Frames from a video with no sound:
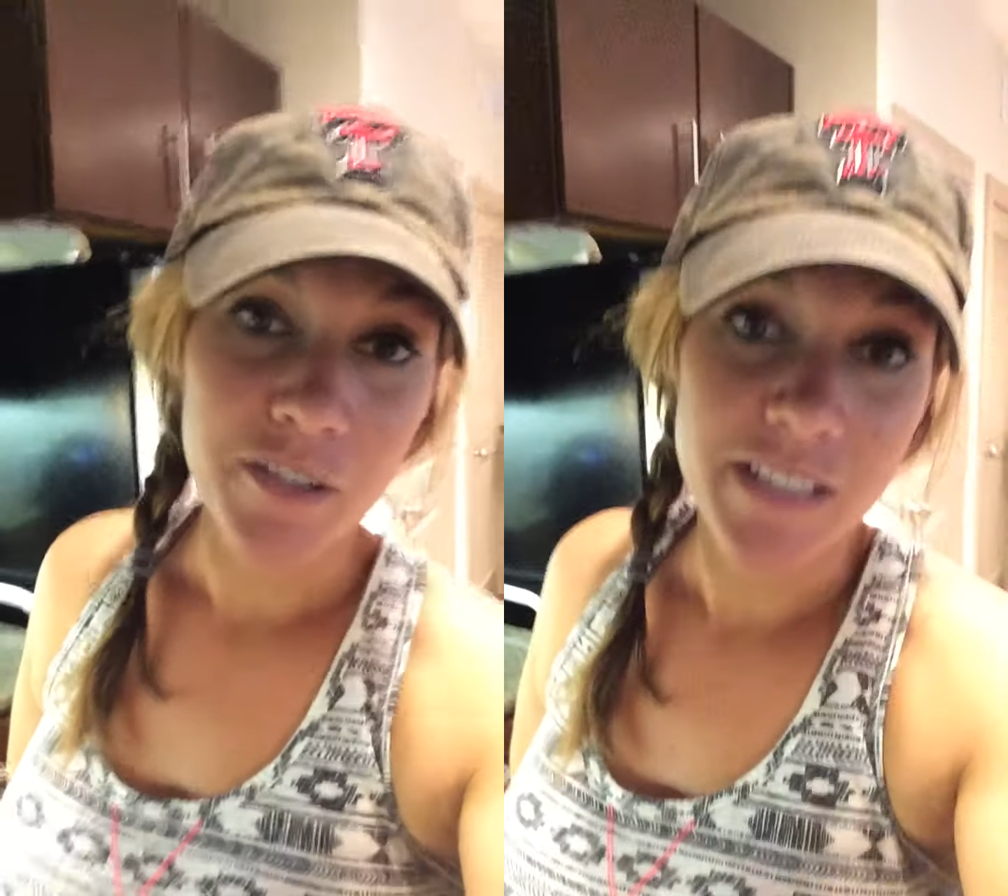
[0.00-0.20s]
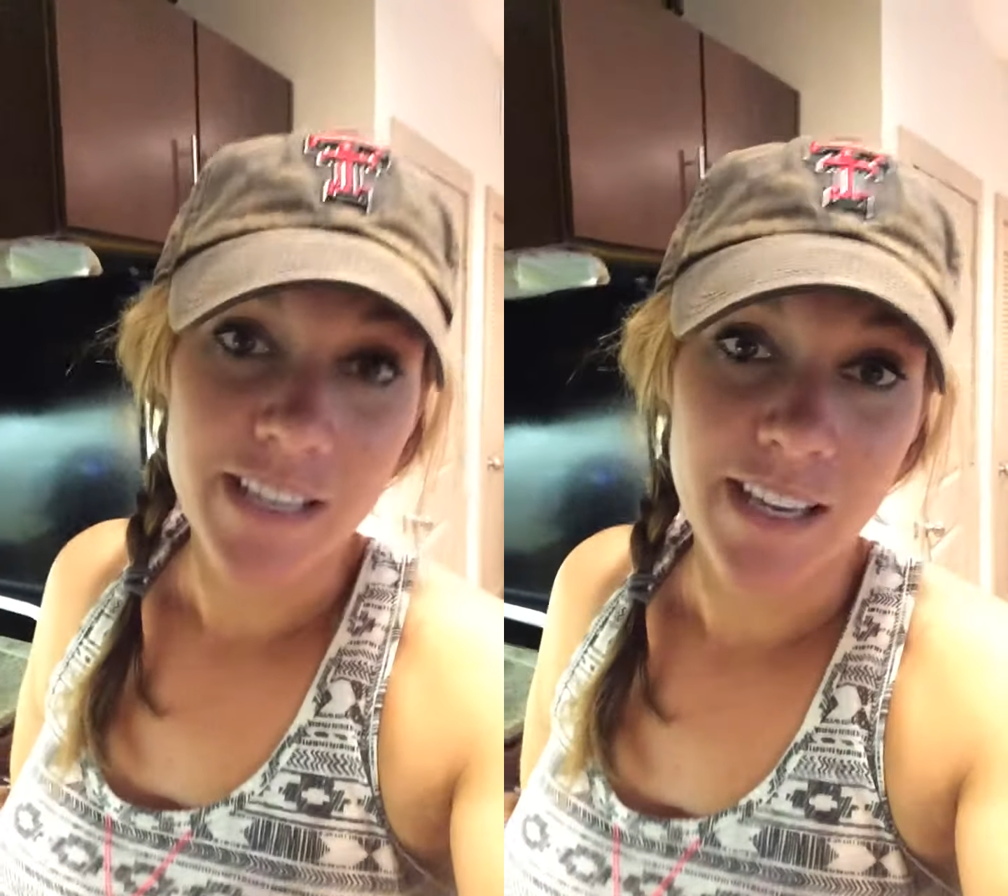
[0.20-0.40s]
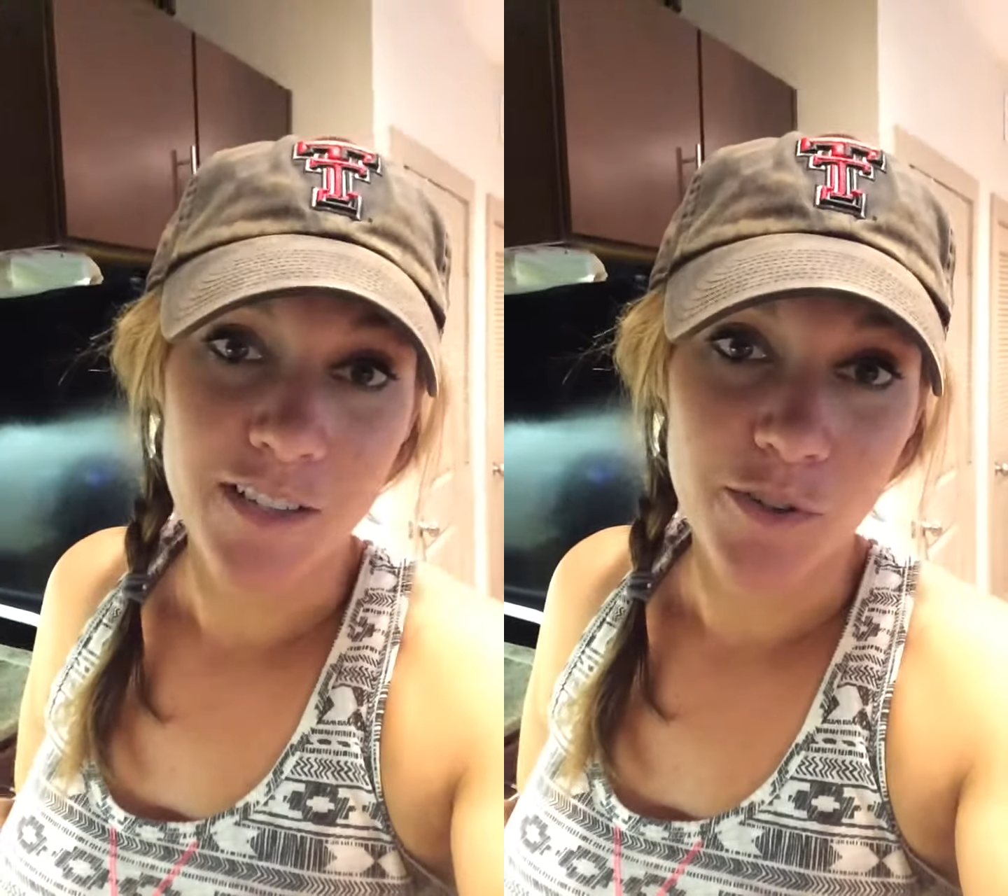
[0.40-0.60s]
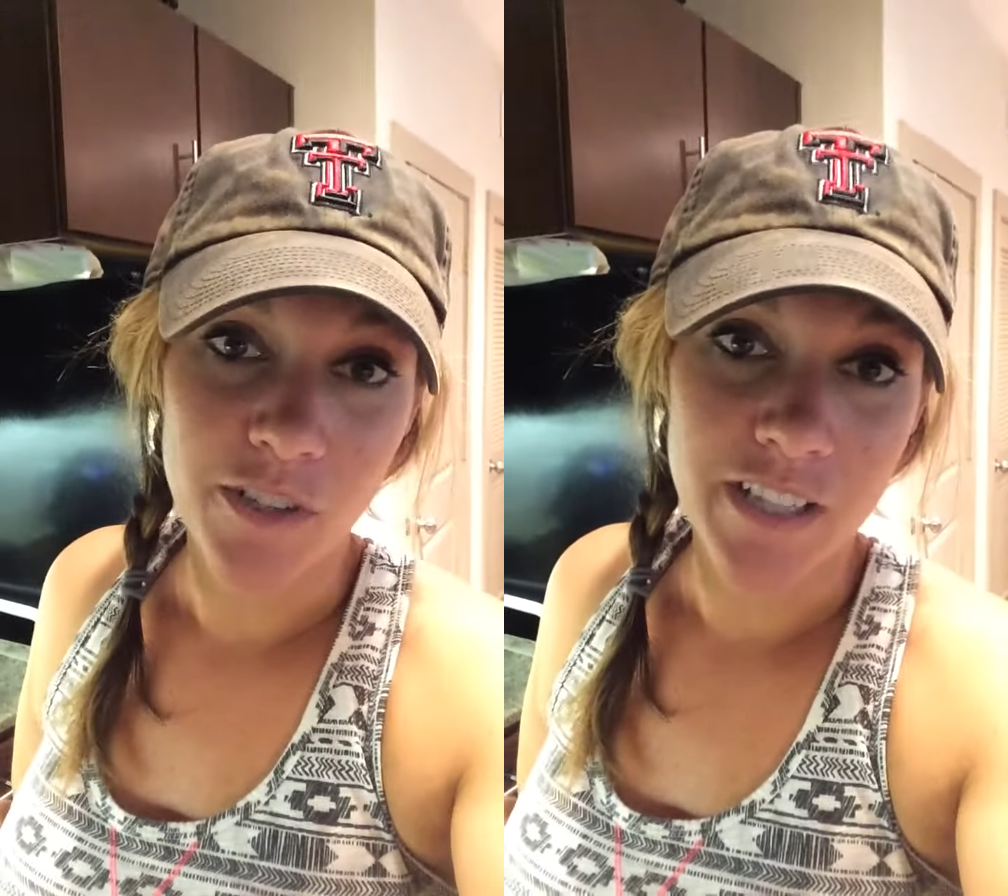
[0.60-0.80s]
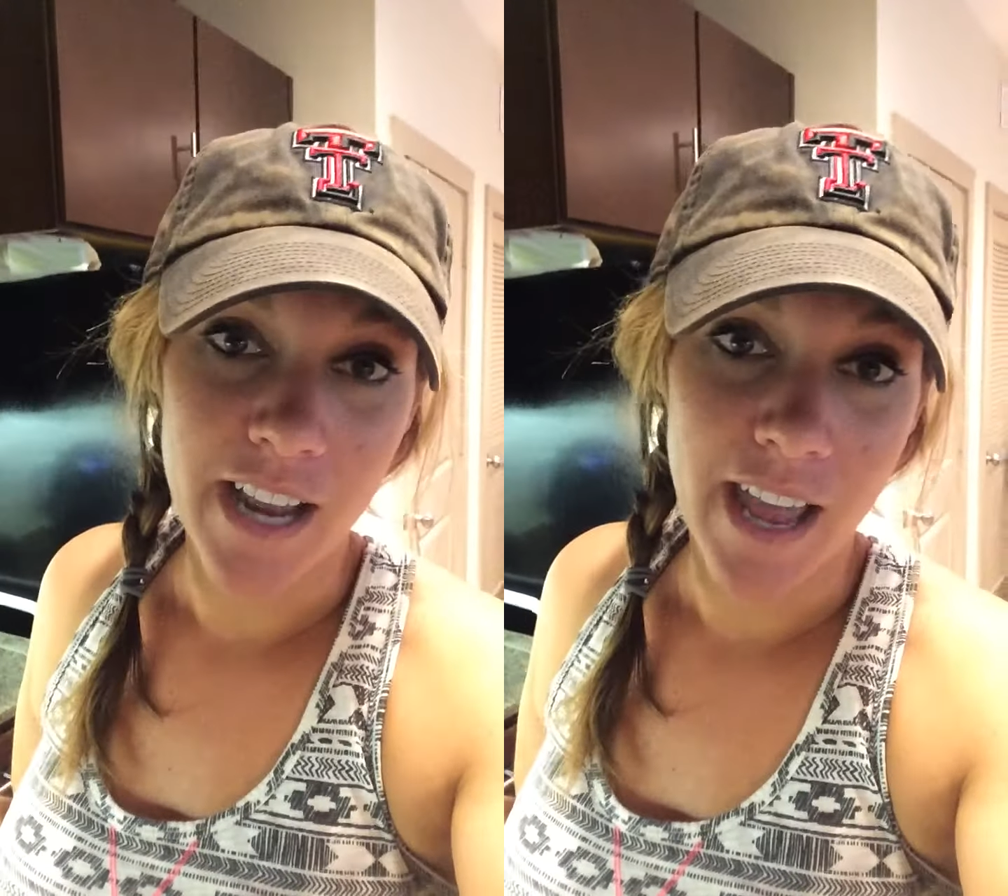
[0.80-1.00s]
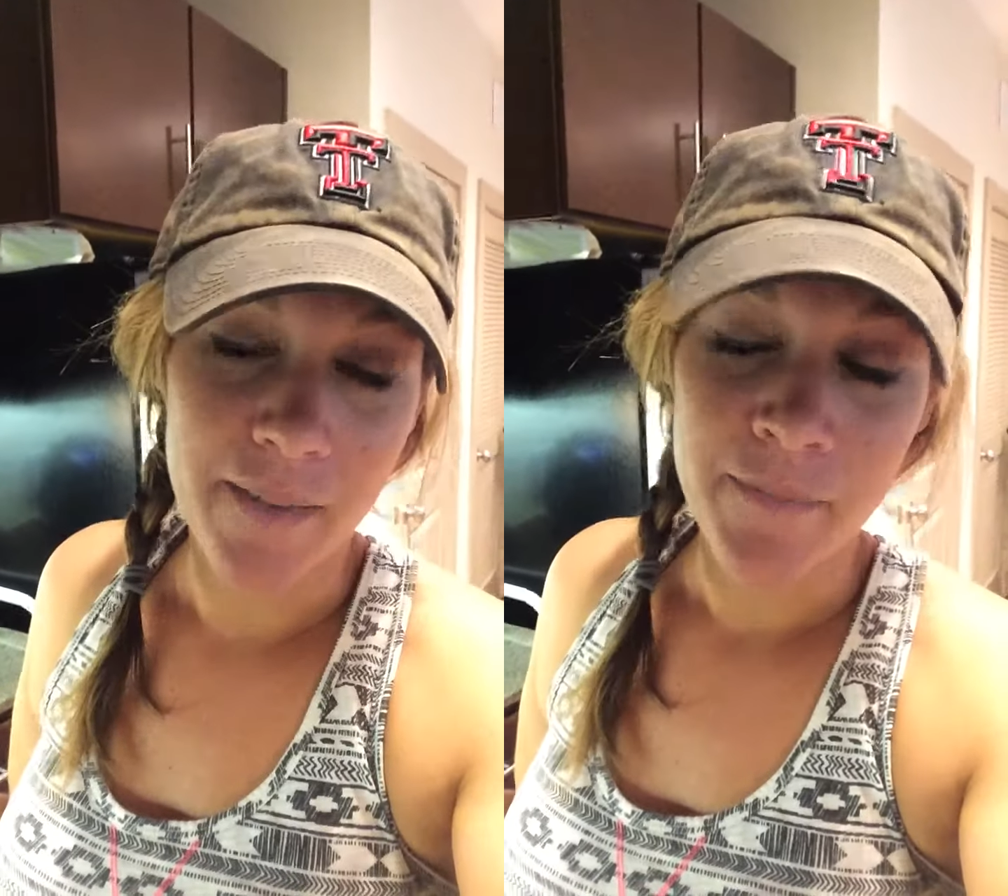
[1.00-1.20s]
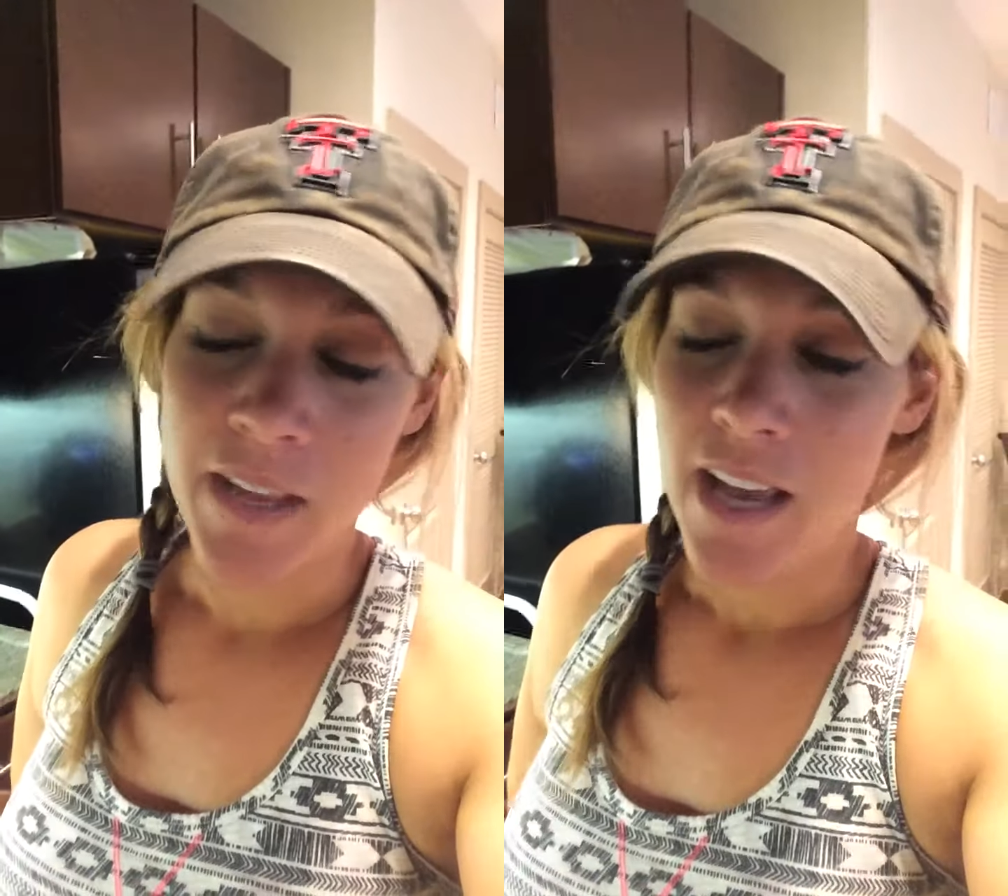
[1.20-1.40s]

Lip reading: using canned corn today.